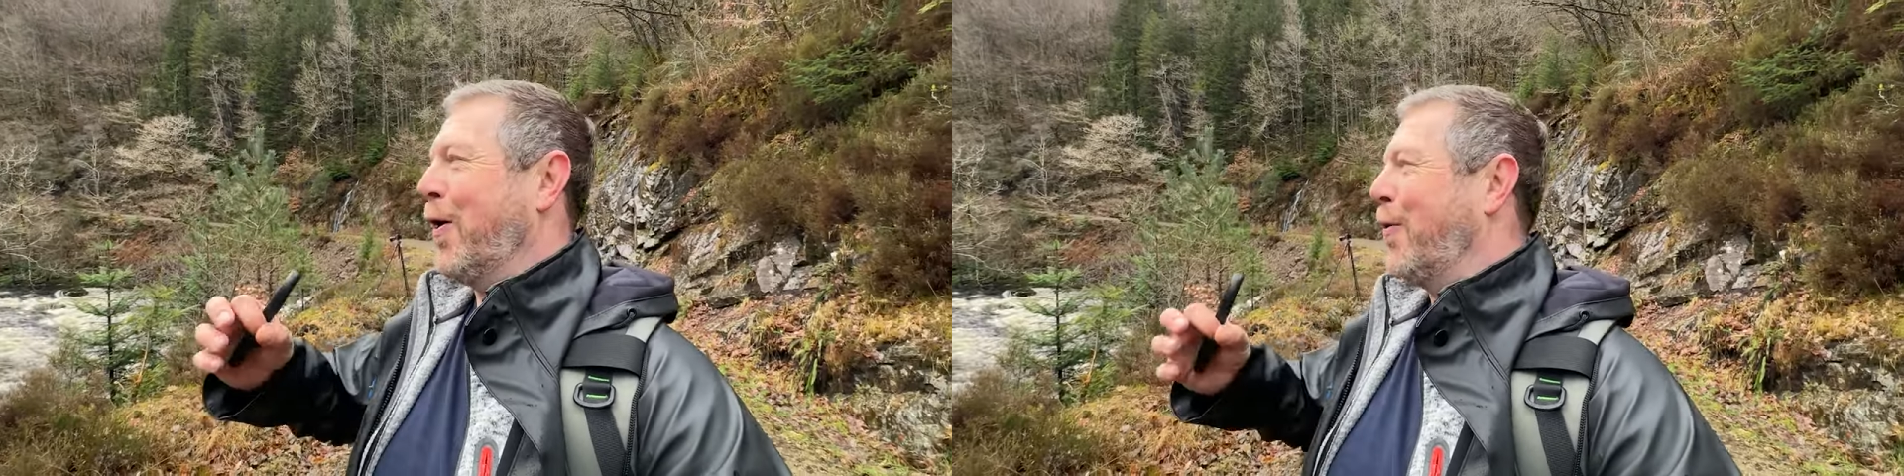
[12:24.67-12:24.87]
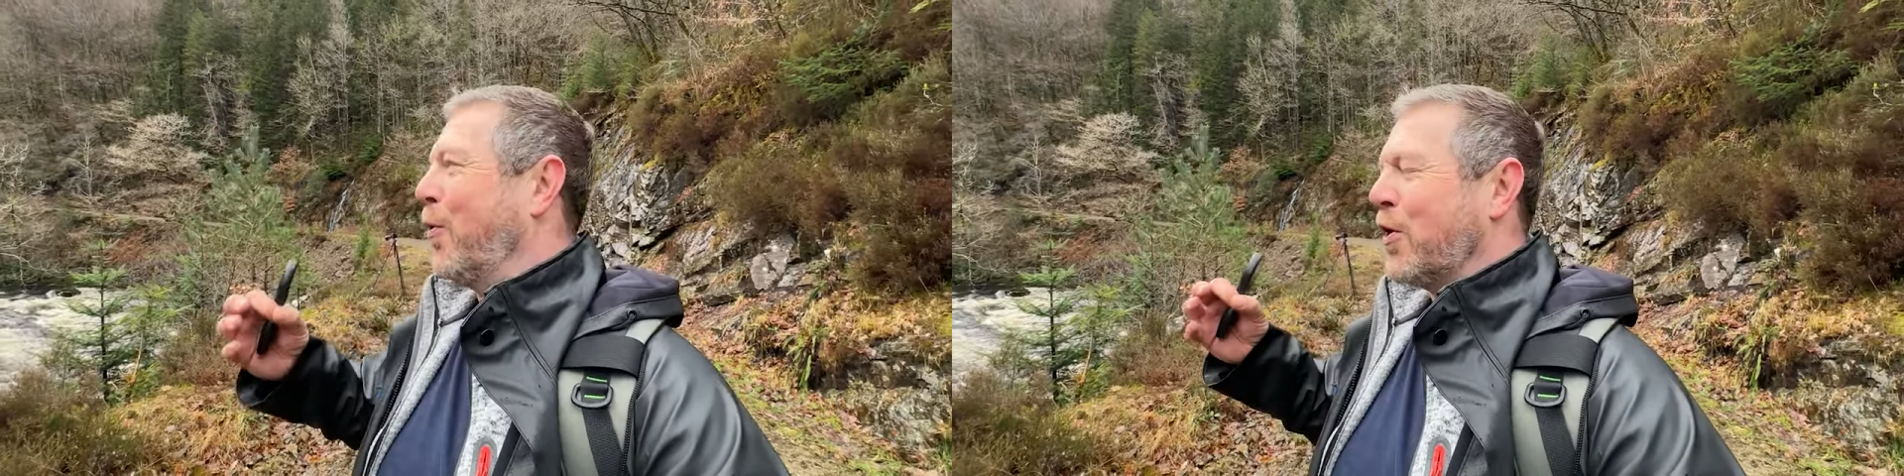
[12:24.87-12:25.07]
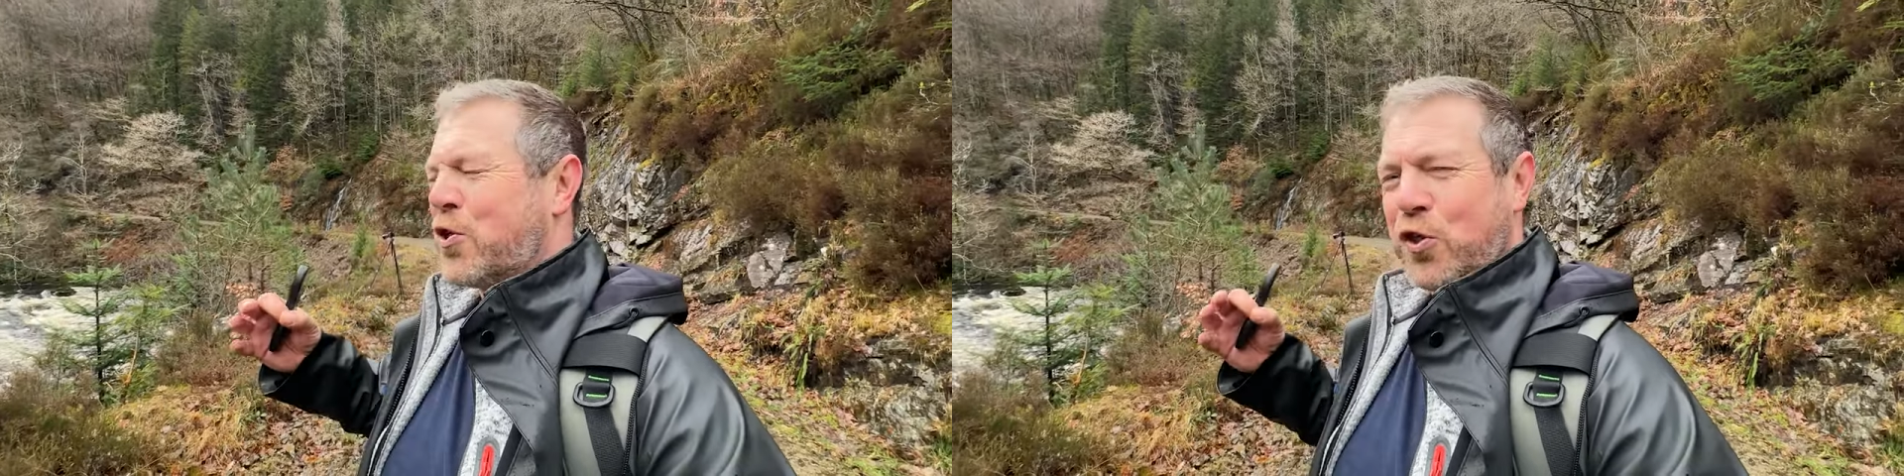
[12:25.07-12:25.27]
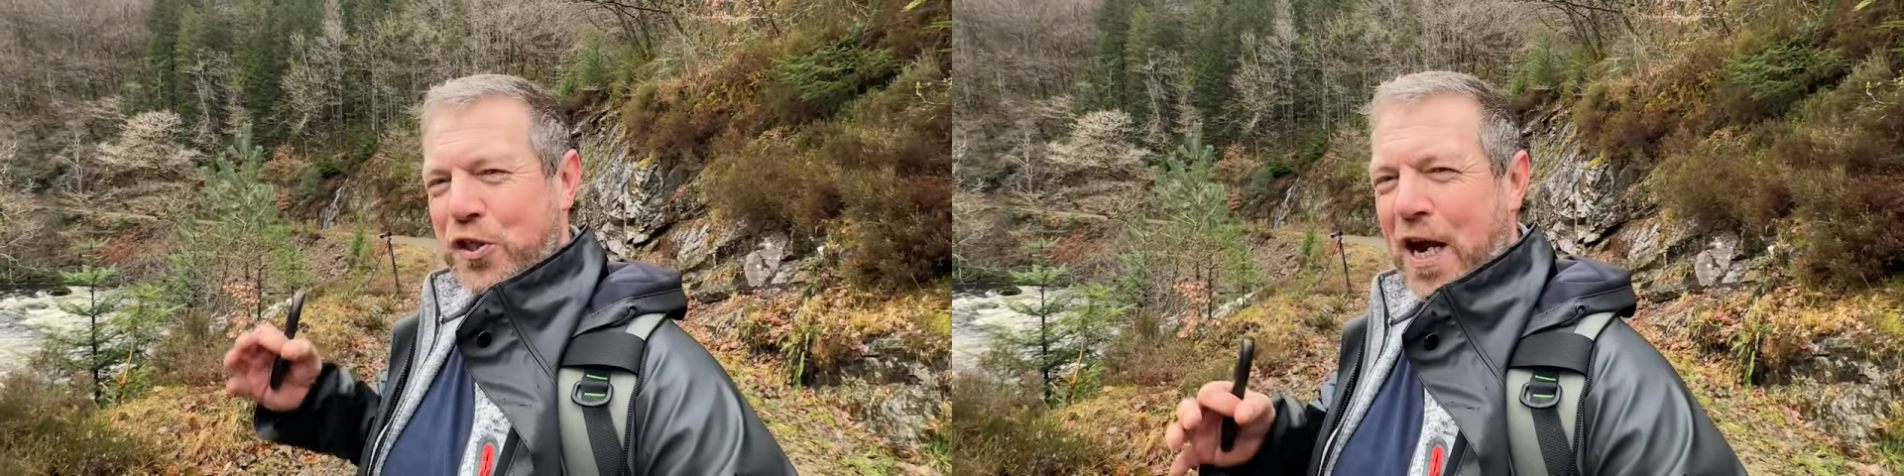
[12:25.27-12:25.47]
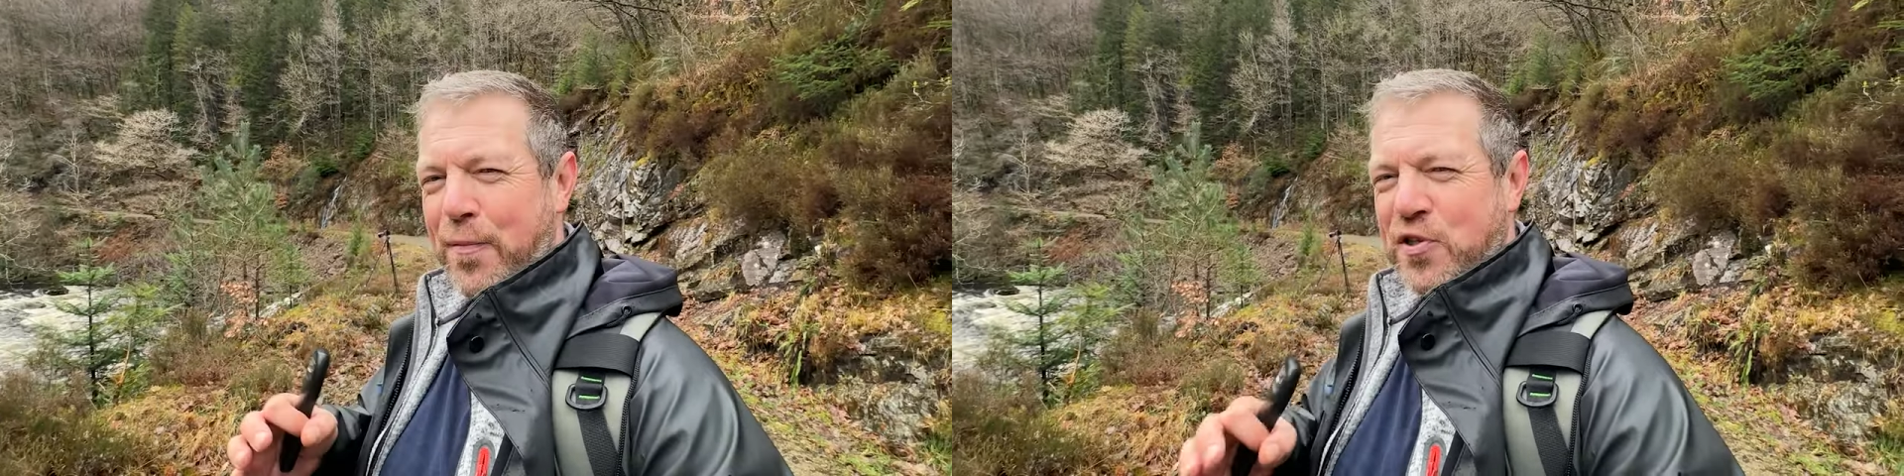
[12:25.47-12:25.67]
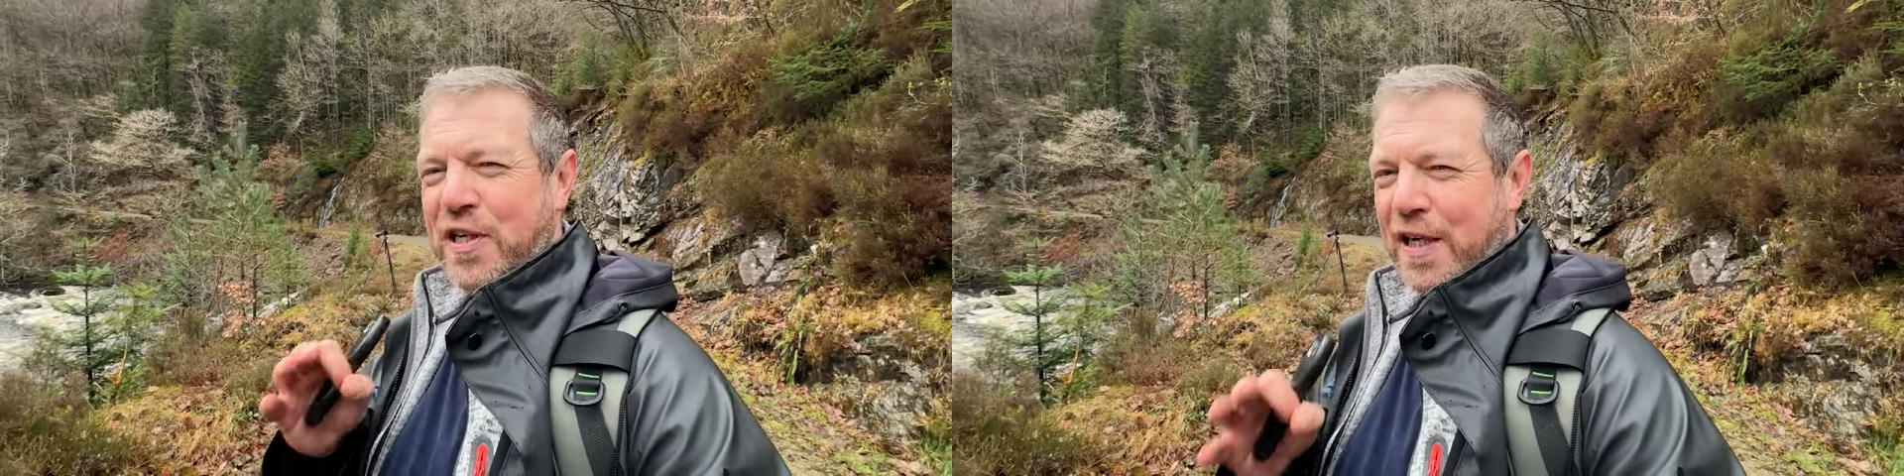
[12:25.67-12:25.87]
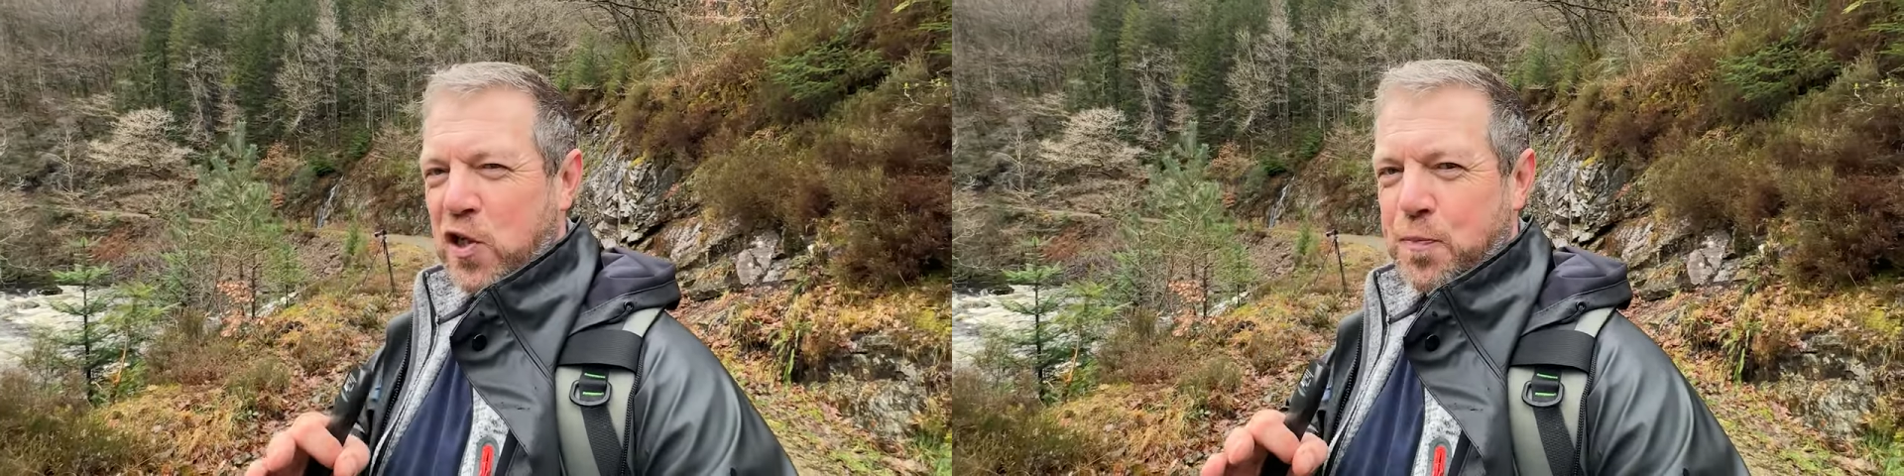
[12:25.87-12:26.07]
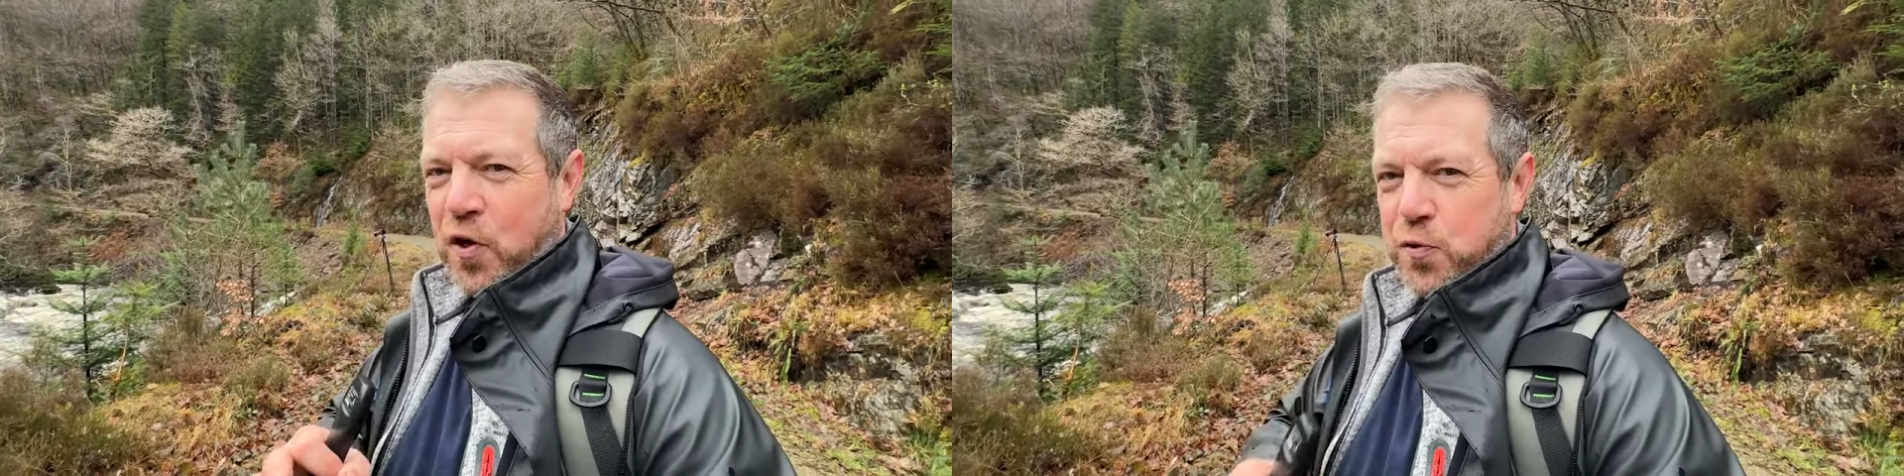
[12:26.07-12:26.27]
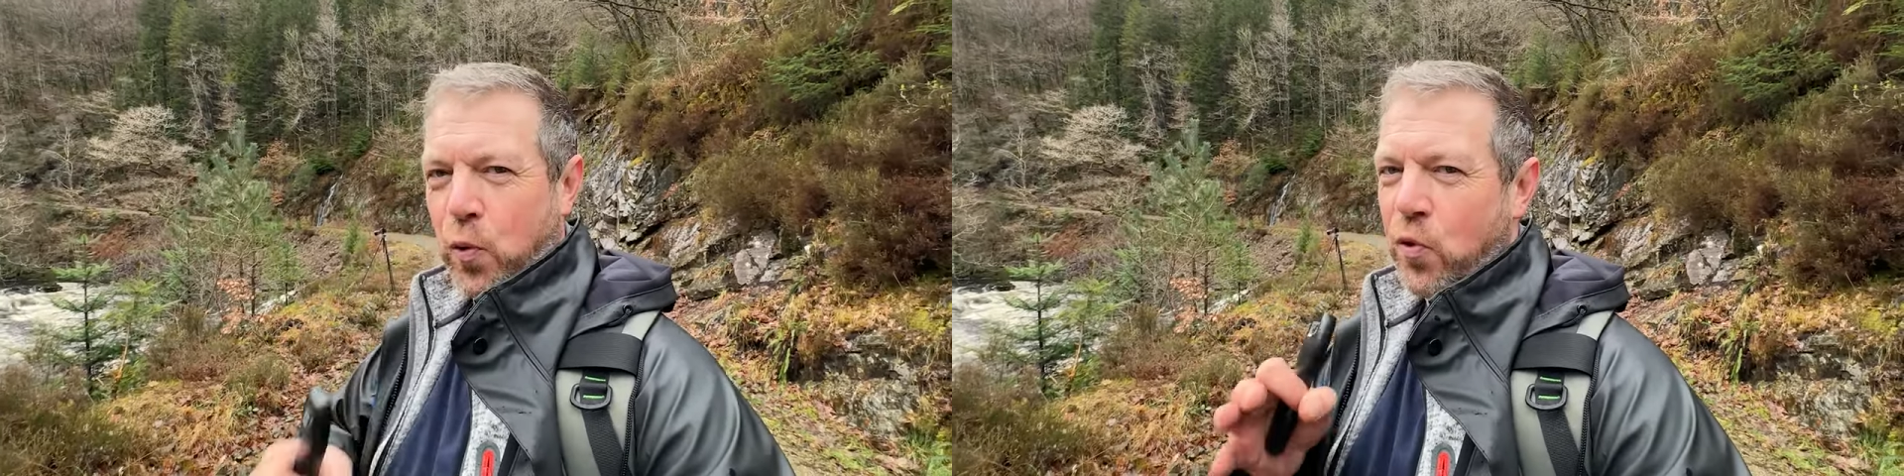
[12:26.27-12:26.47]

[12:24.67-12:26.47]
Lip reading: I want to touch the camera as little as possible.